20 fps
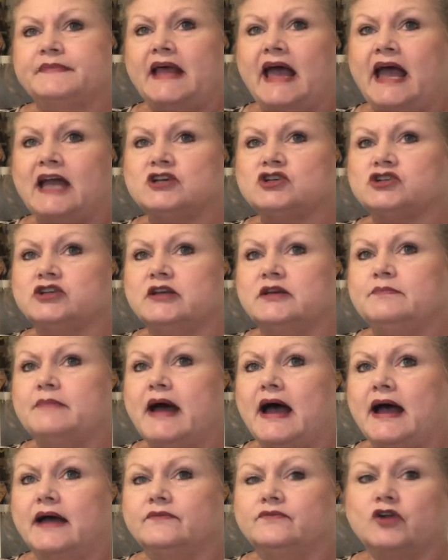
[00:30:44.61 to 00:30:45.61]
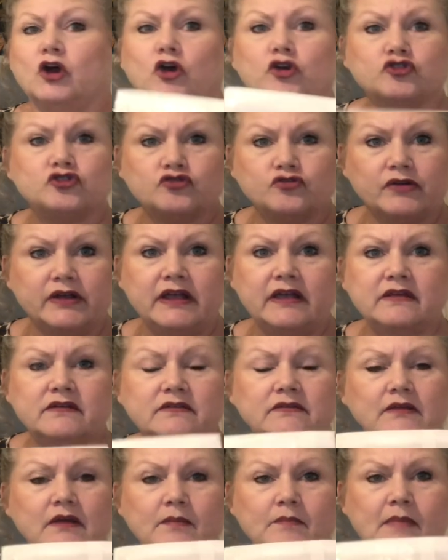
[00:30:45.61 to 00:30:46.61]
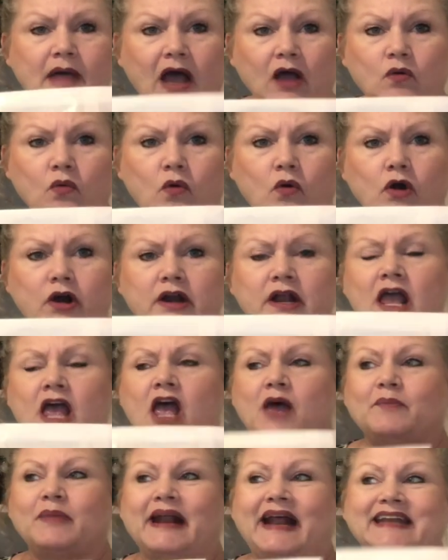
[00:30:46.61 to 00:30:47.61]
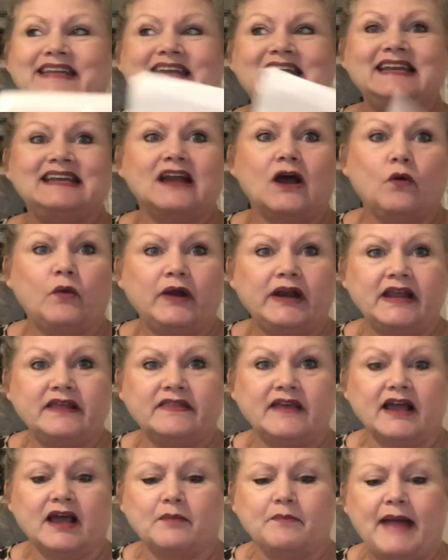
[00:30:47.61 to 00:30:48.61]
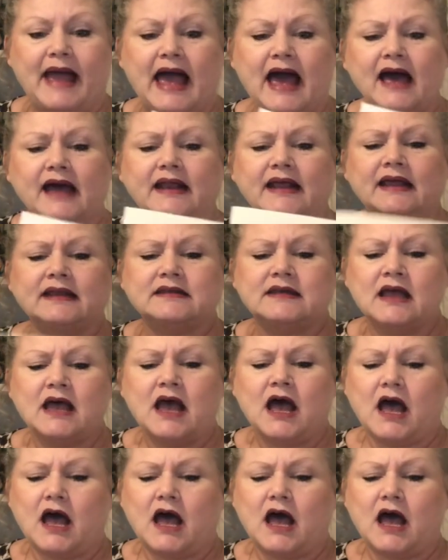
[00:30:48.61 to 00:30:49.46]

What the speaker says: actually my nursery's mugwort, but I didn't know anything about it.